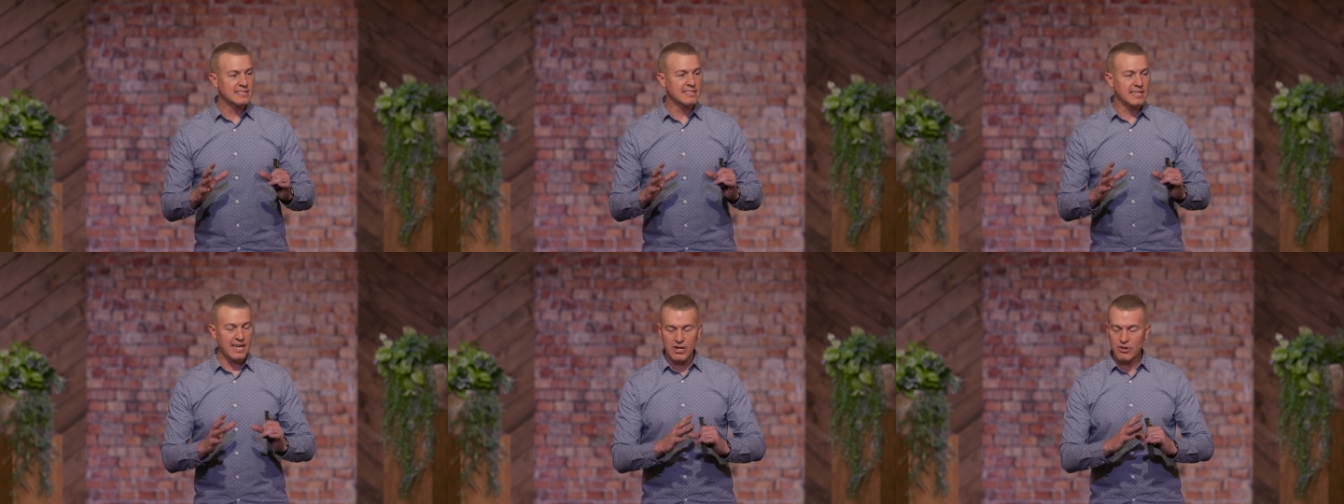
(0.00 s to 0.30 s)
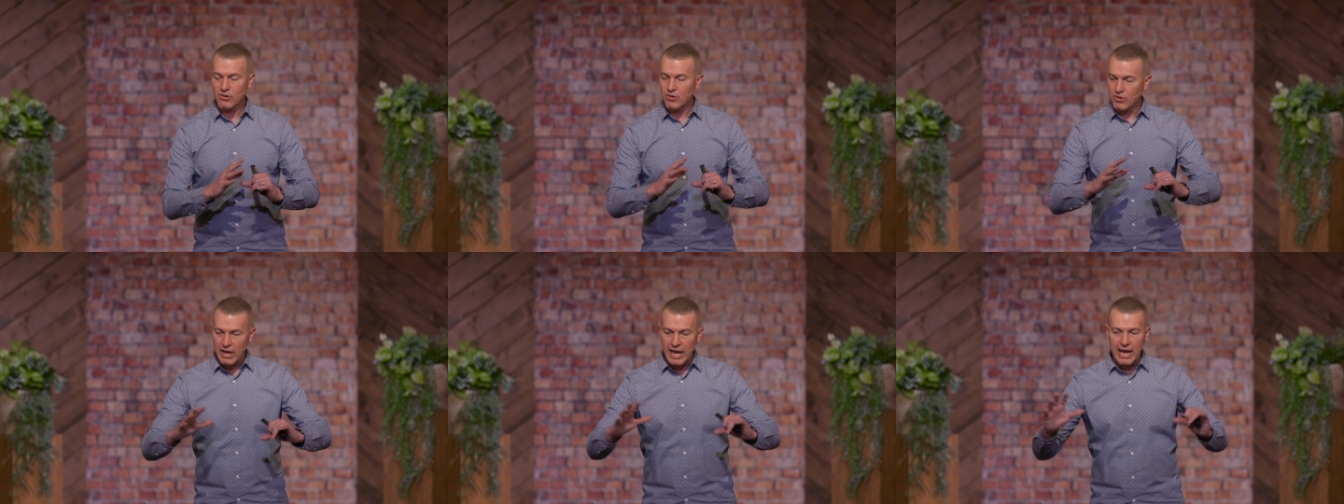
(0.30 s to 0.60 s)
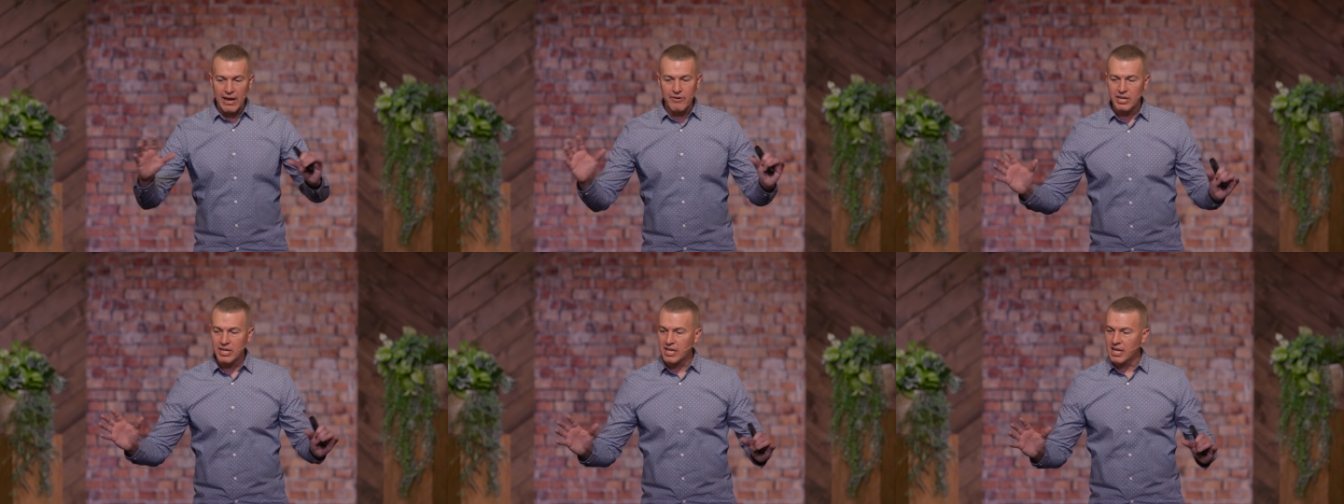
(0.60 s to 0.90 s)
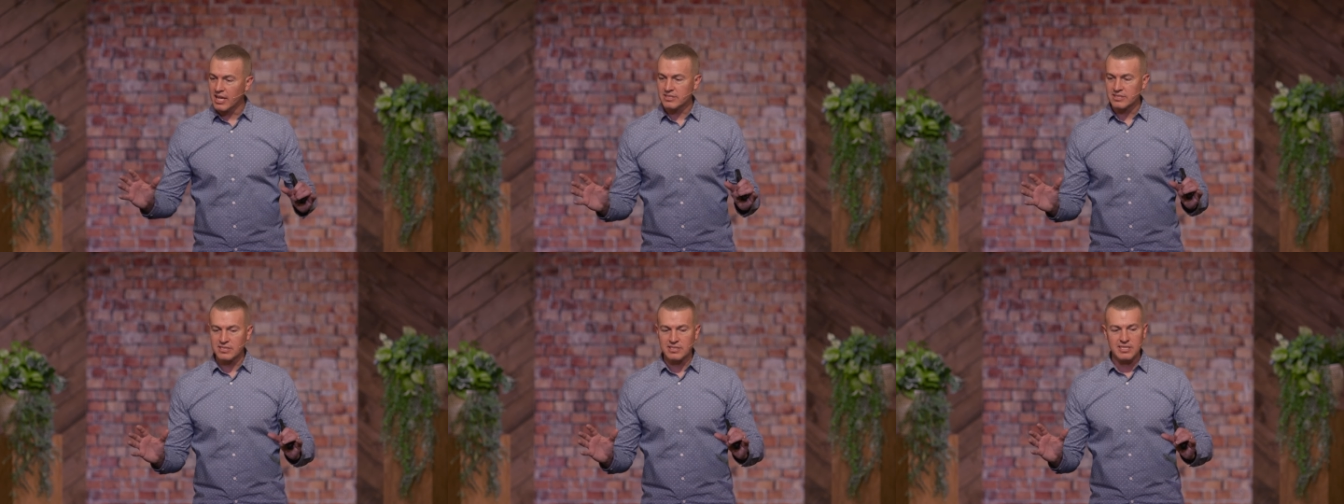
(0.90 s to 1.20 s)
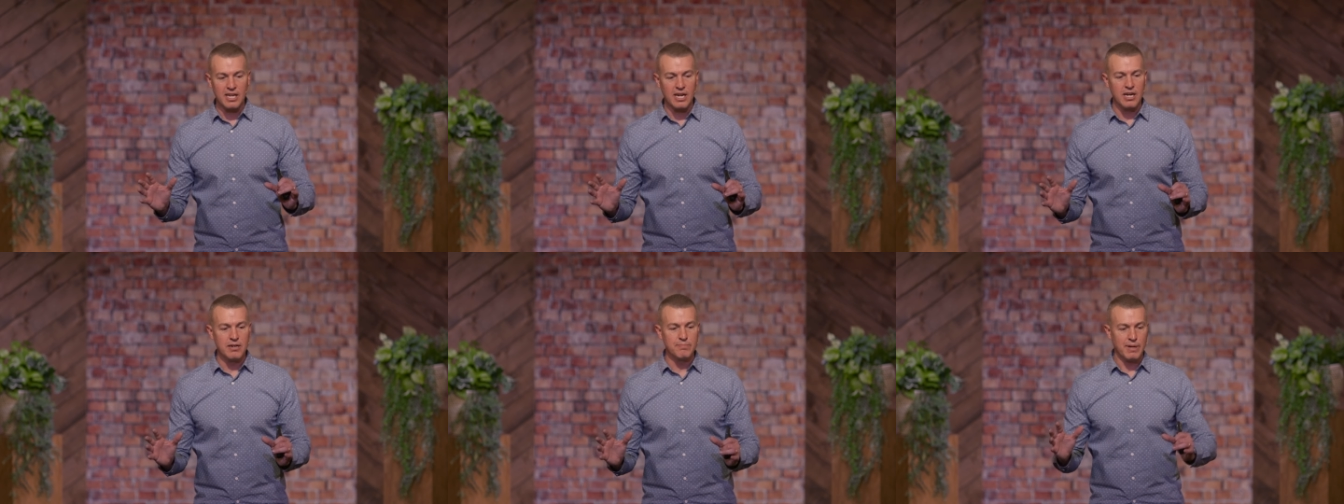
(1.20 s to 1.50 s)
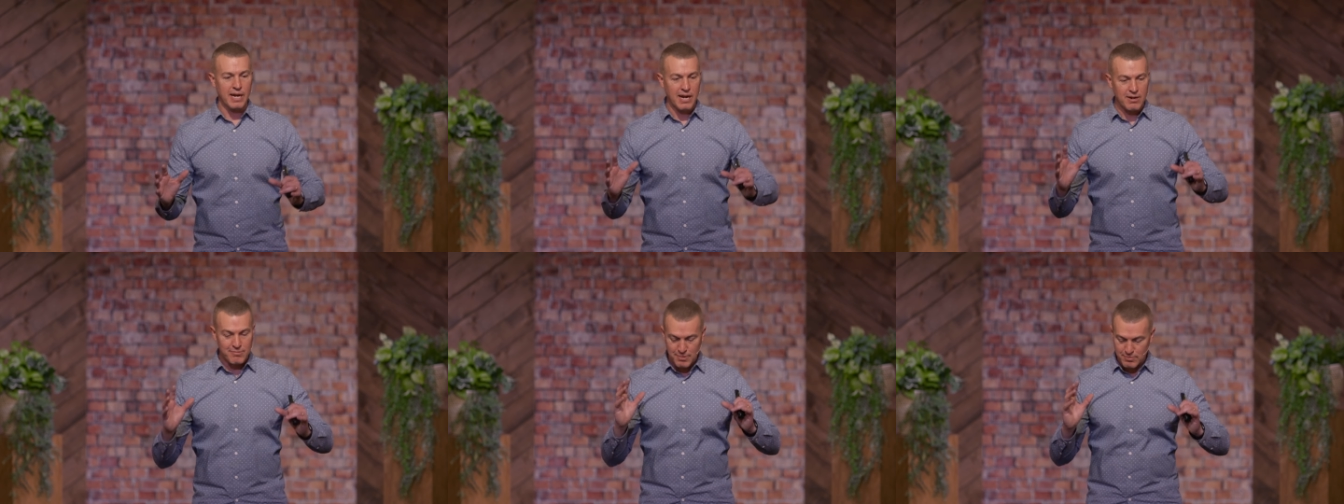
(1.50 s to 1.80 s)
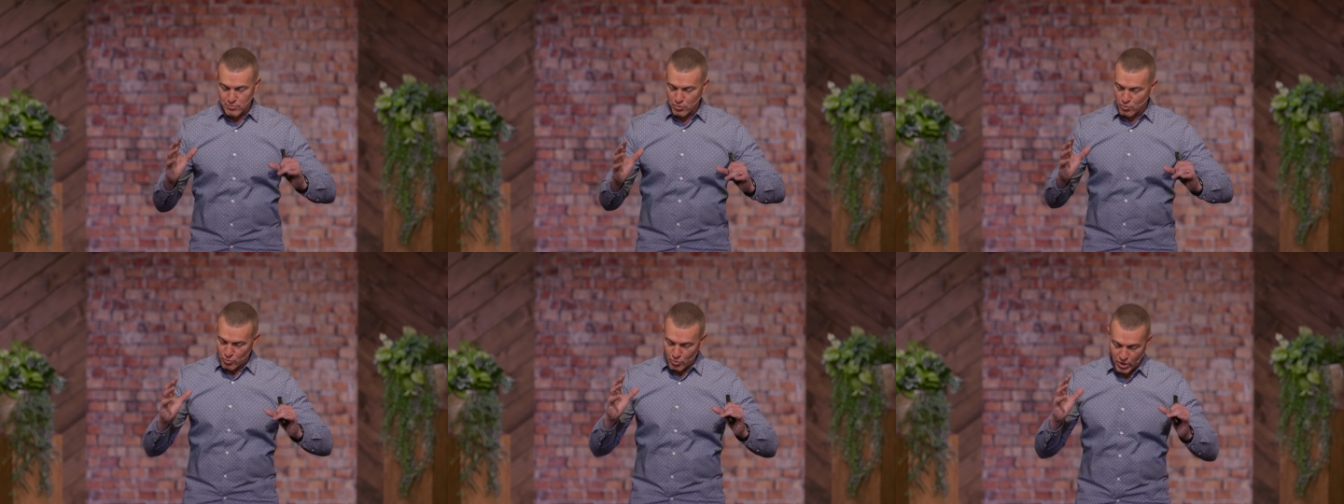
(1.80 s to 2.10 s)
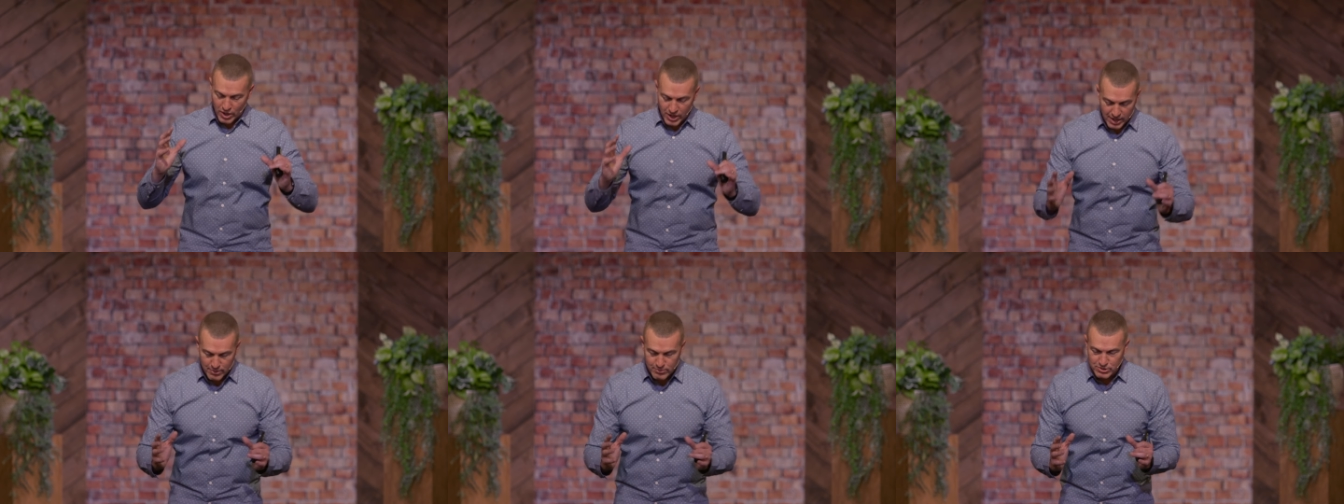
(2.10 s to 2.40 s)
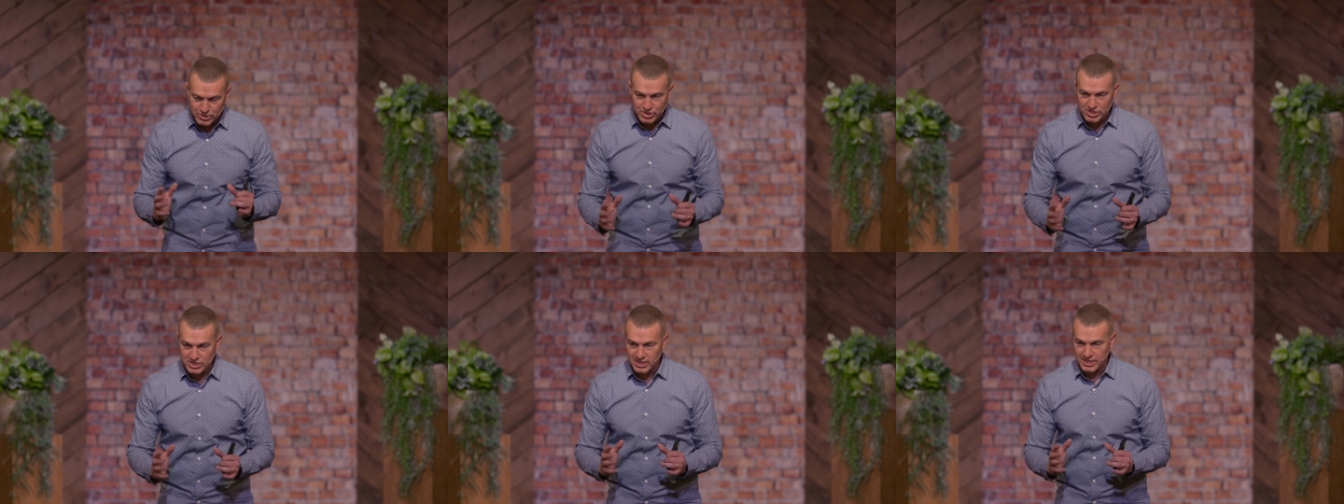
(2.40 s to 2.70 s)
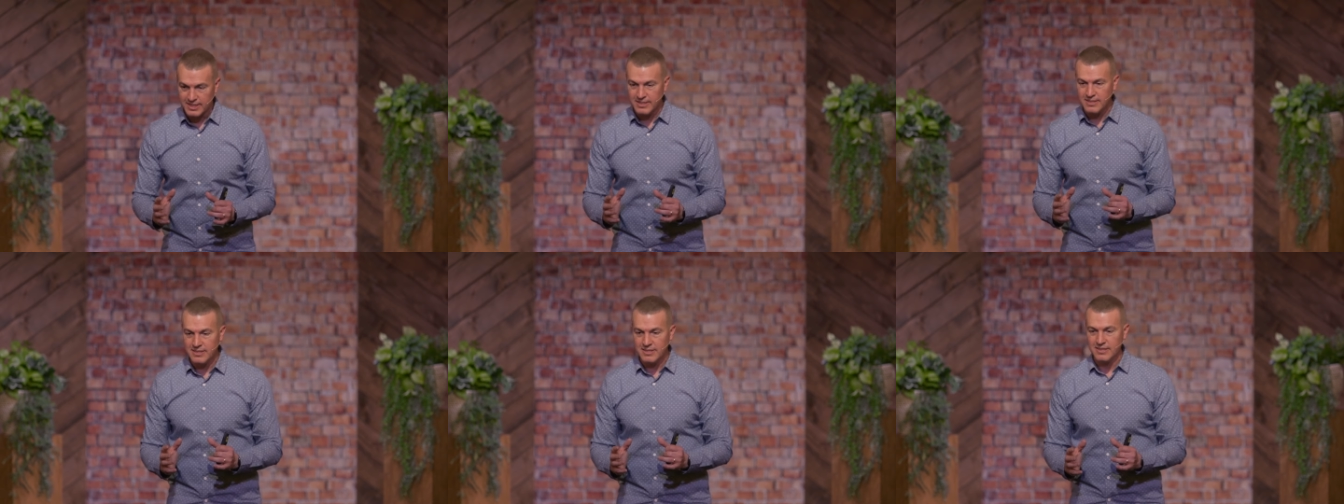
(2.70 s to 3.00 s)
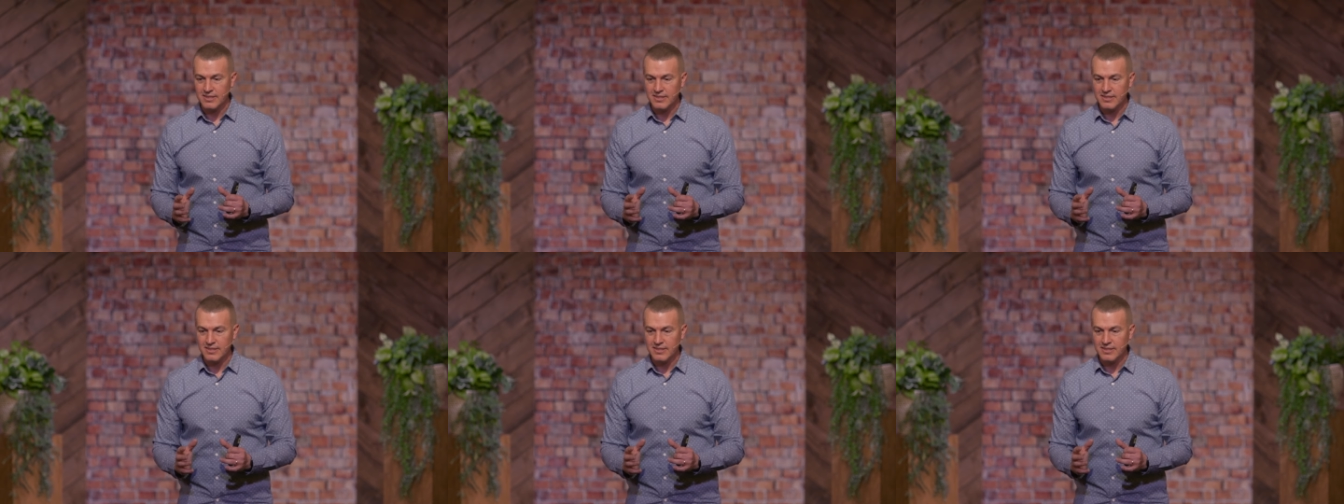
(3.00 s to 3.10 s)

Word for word: and I don't know how it got set up, but I remember where I was sitting